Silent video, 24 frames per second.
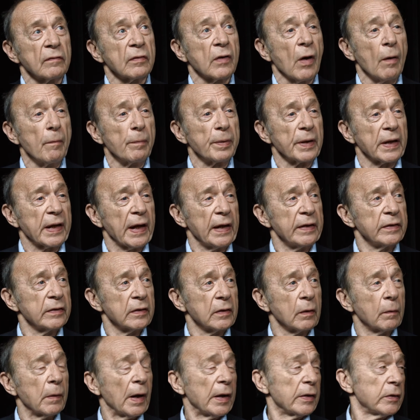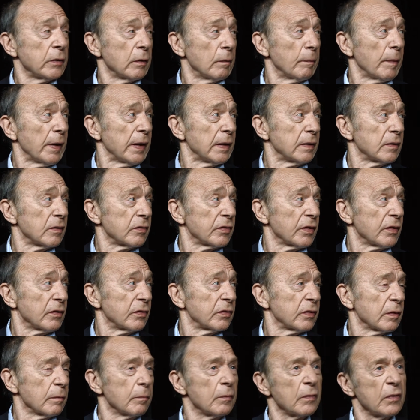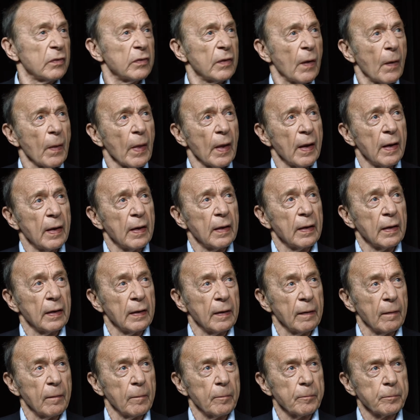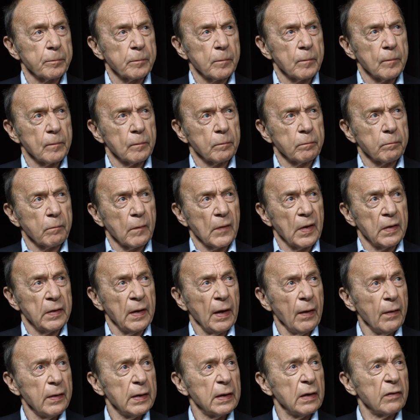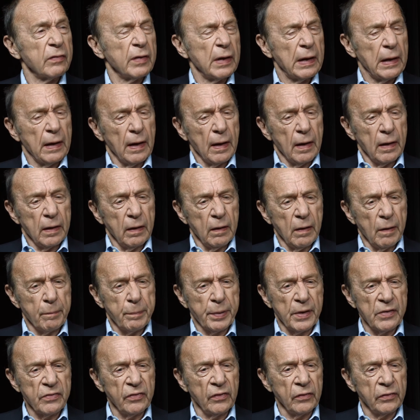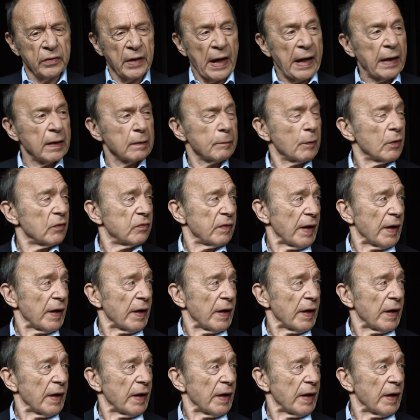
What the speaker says: complicated and quite humane systems. The other thing is, prisons are animal